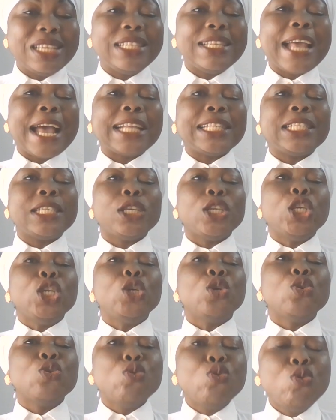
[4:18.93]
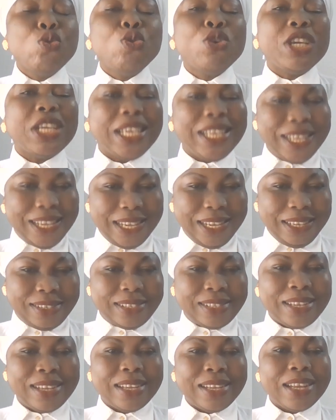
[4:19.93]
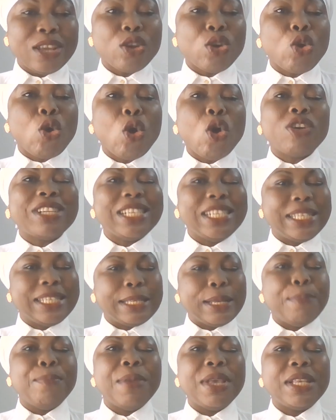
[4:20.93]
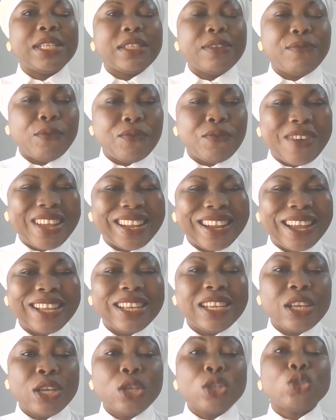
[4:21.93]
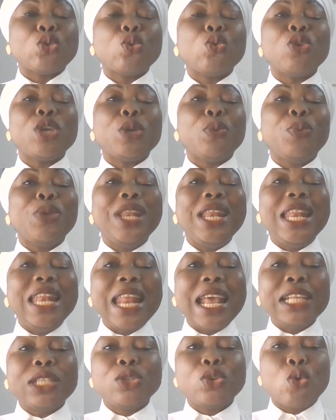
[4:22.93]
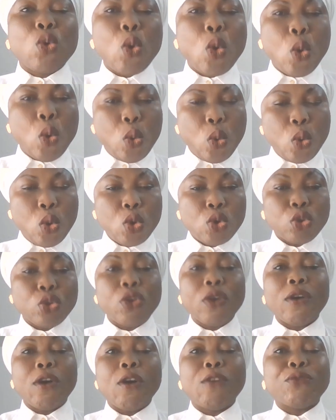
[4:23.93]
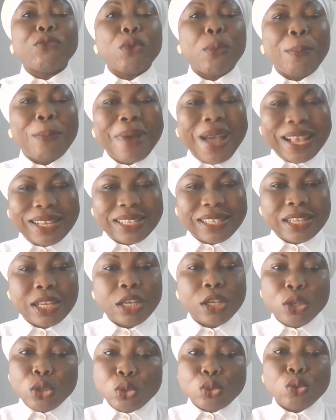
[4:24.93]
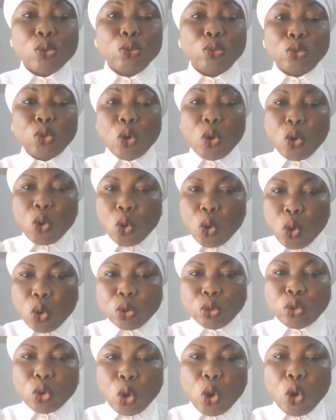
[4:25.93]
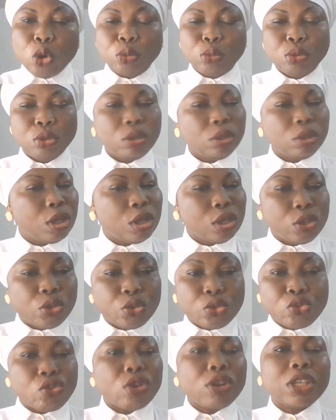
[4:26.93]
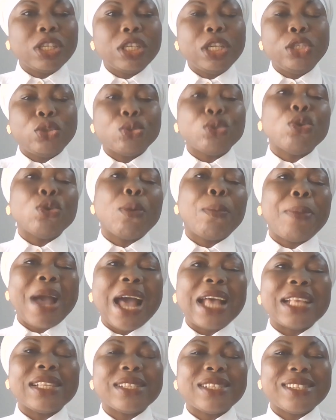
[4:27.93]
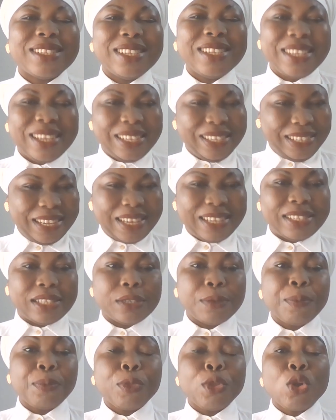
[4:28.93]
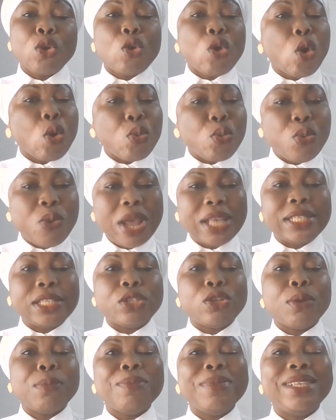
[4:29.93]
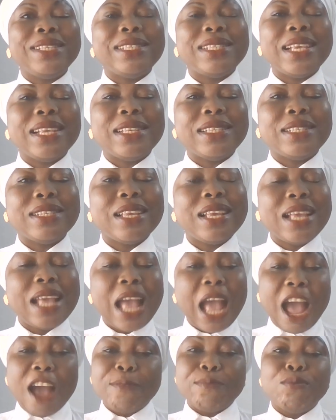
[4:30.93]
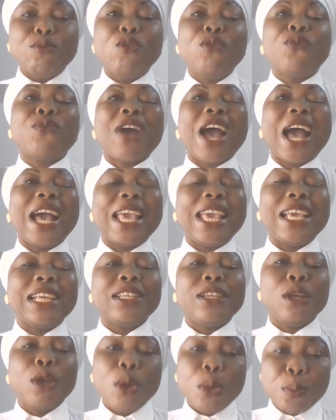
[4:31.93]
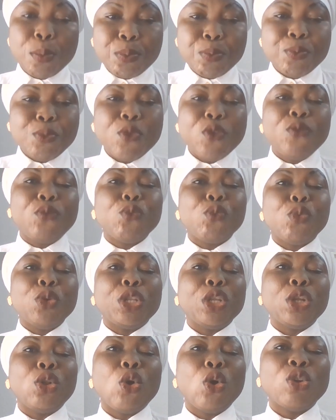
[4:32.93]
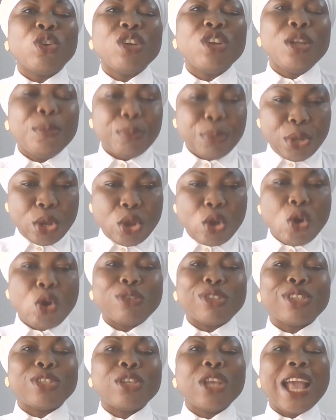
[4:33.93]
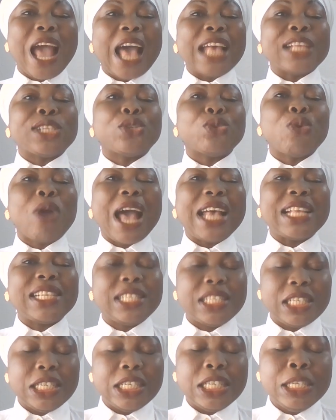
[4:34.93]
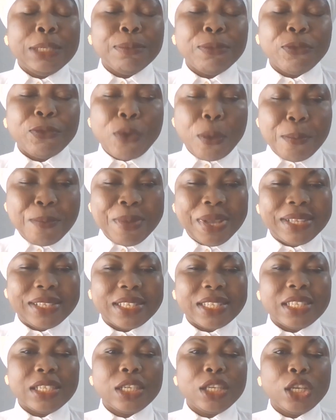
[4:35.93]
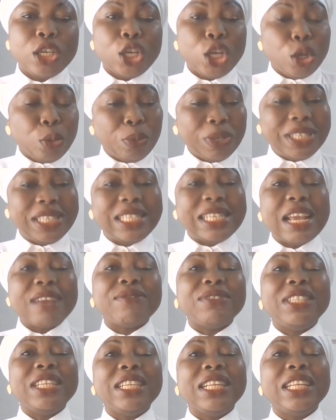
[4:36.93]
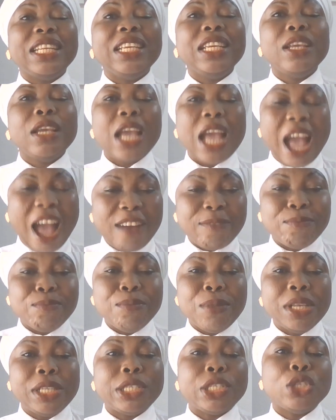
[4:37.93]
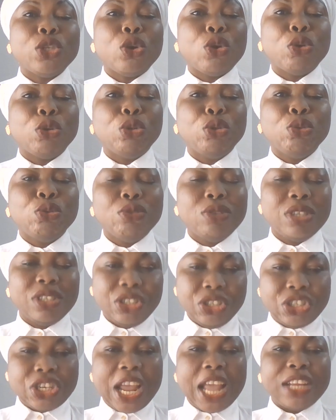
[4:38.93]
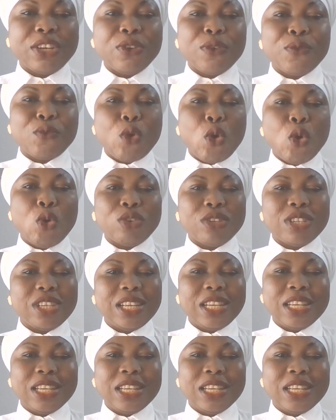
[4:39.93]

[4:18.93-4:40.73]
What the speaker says: That is who he is. God is a merciful father. So he will let go of your past. So don't hold on strongly to your past. Yes, correct your mistakes and move ahead. Move with the Lord, because as you ask him for mercy, he will definitely have mercy on you, child of God.